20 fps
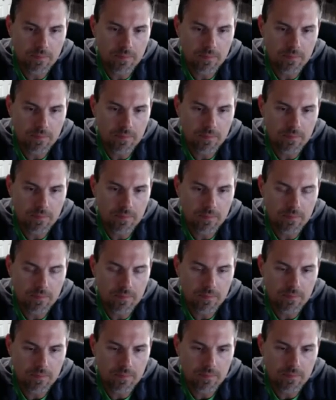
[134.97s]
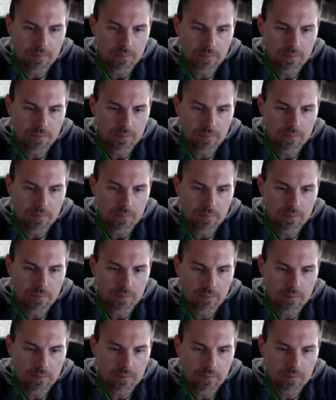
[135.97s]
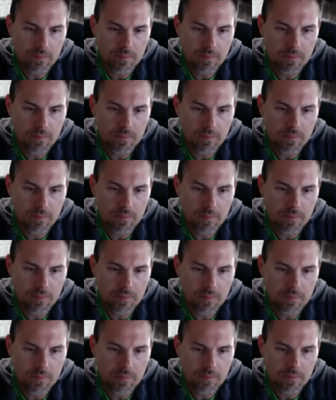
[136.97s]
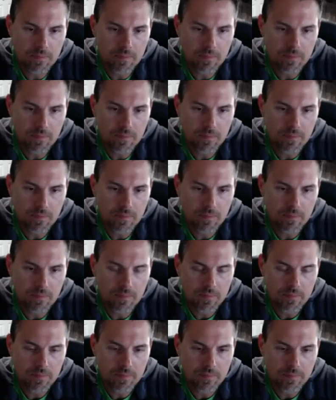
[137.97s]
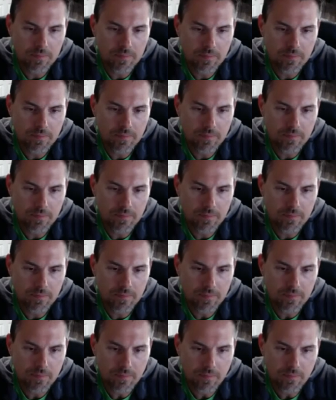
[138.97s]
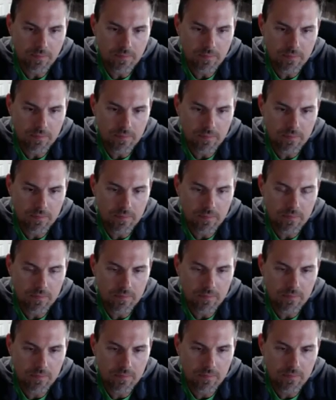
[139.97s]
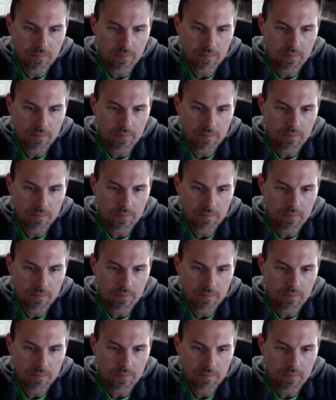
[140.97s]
[no speech]